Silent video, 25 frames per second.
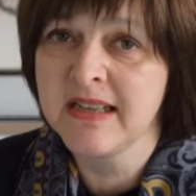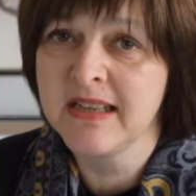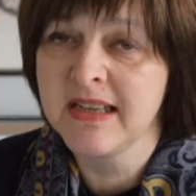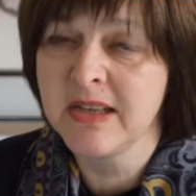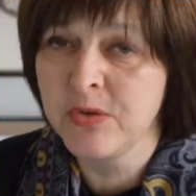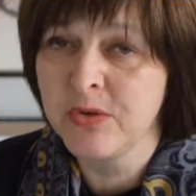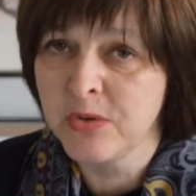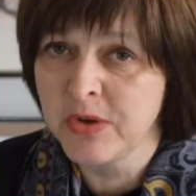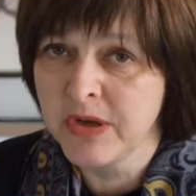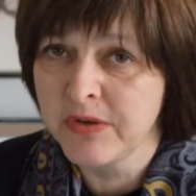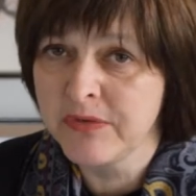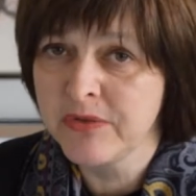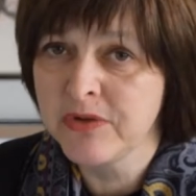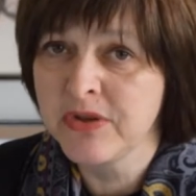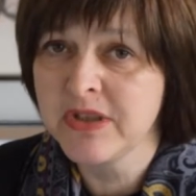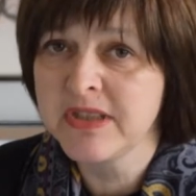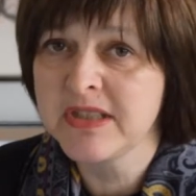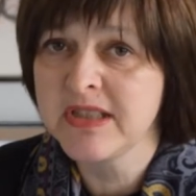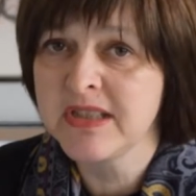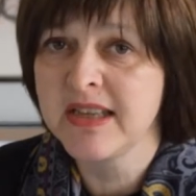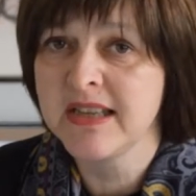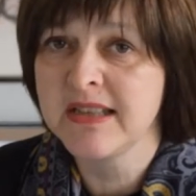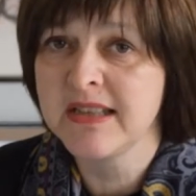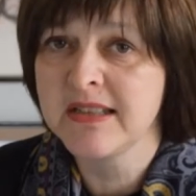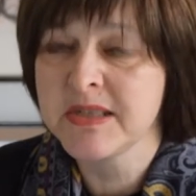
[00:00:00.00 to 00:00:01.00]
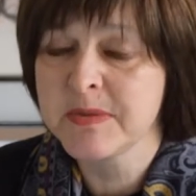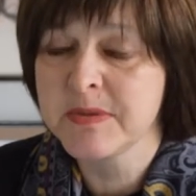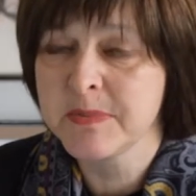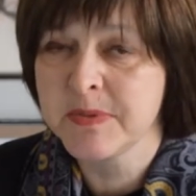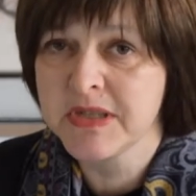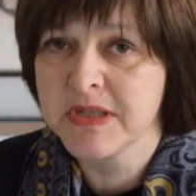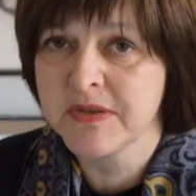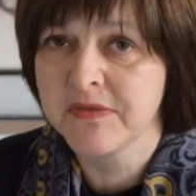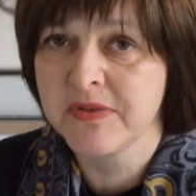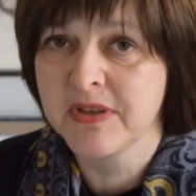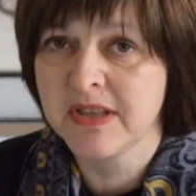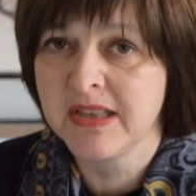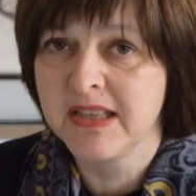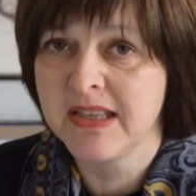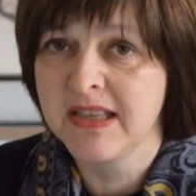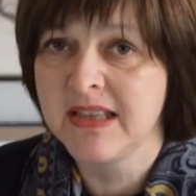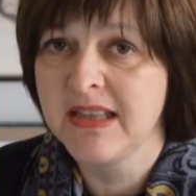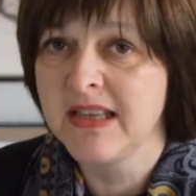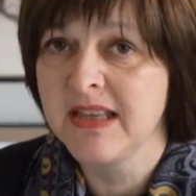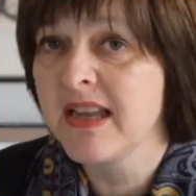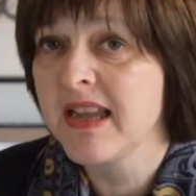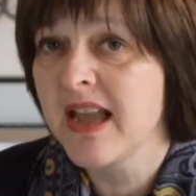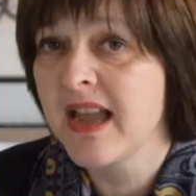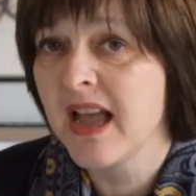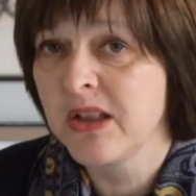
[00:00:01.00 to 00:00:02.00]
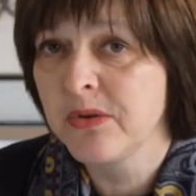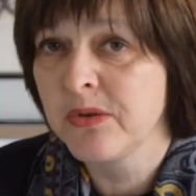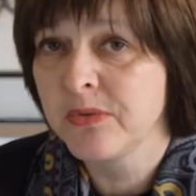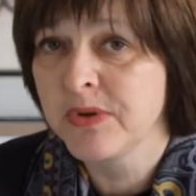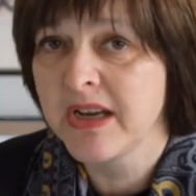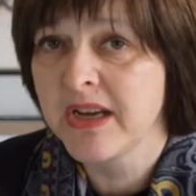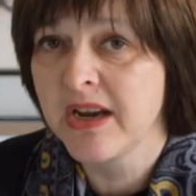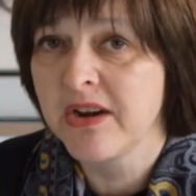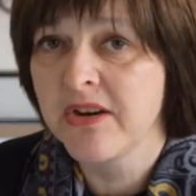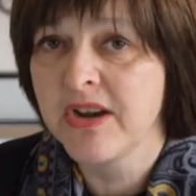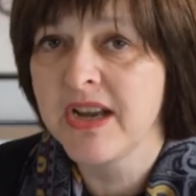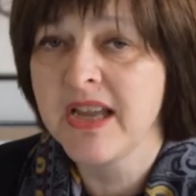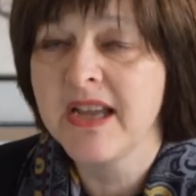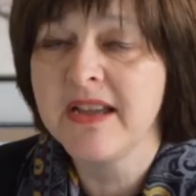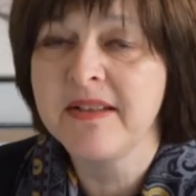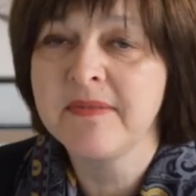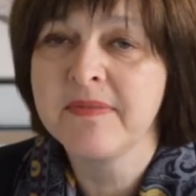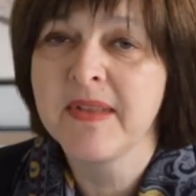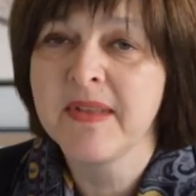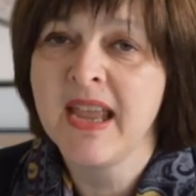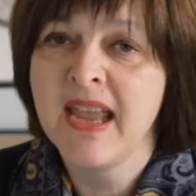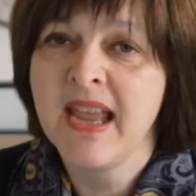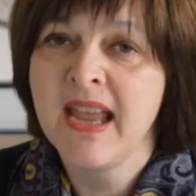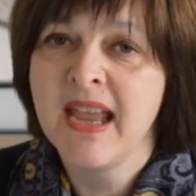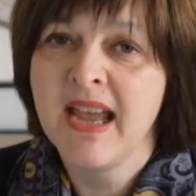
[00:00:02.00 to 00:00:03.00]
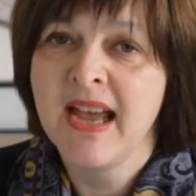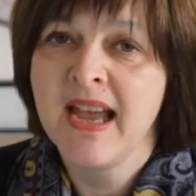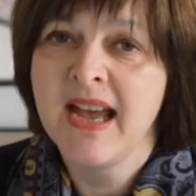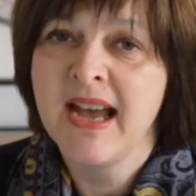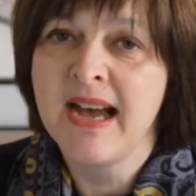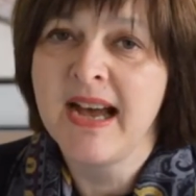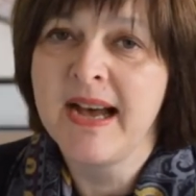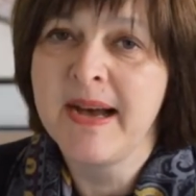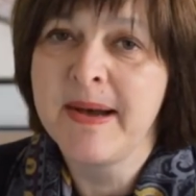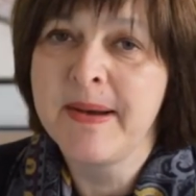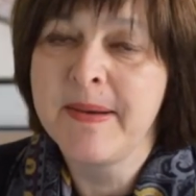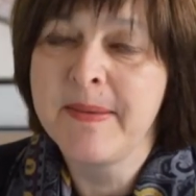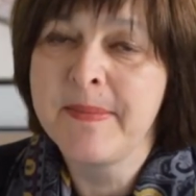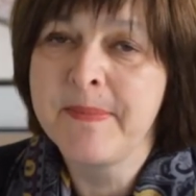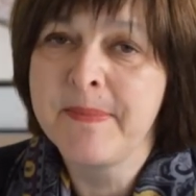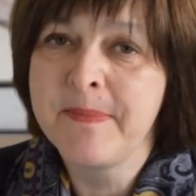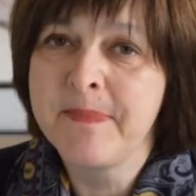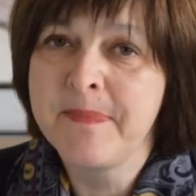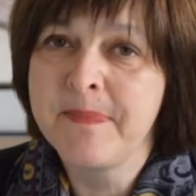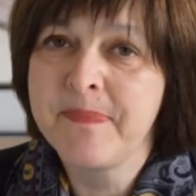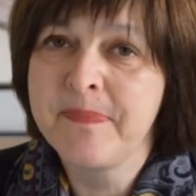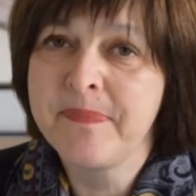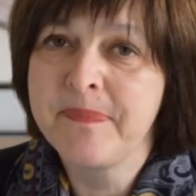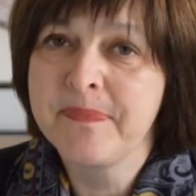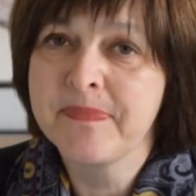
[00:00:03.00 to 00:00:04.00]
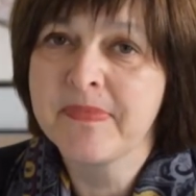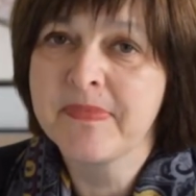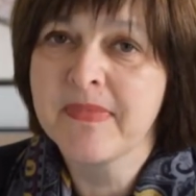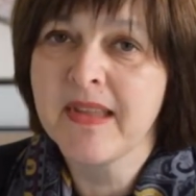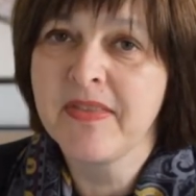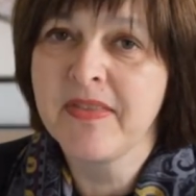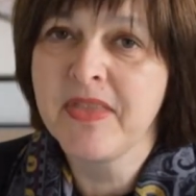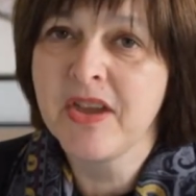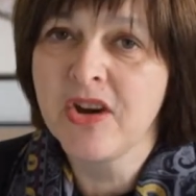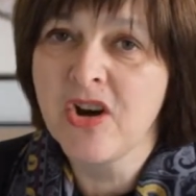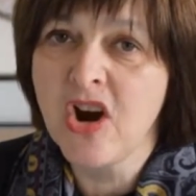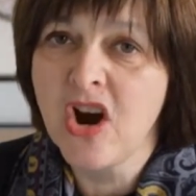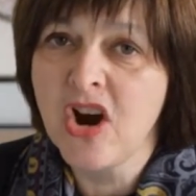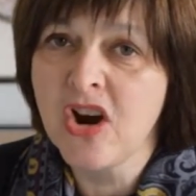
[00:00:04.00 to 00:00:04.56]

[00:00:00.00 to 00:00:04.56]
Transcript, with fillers: in Nunavut and specifically in the Iqaluit area. Um, there